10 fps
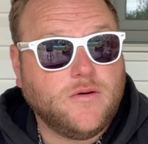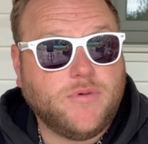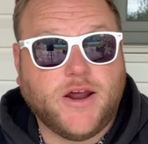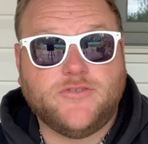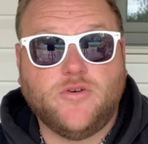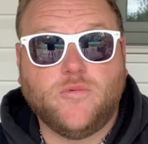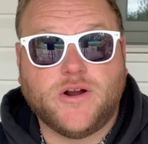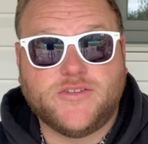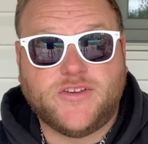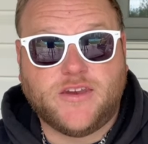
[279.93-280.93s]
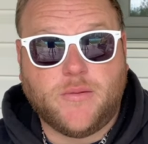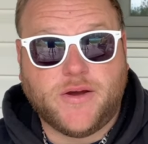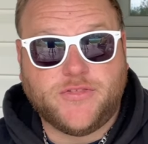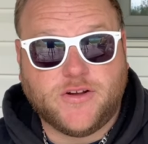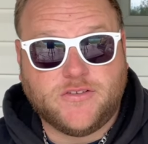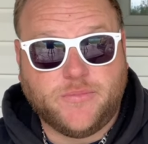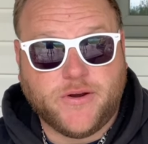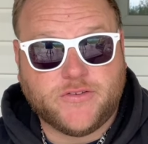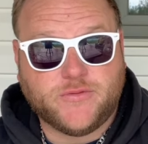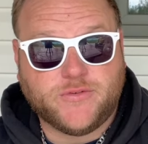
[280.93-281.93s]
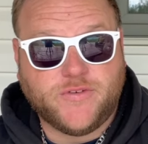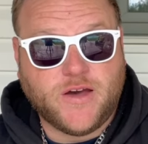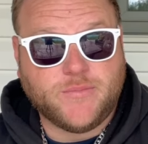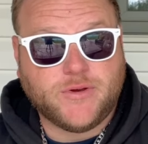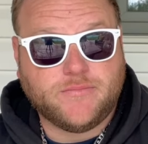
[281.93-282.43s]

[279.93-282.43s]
But I do want to send out my thoughts and prayers to his family.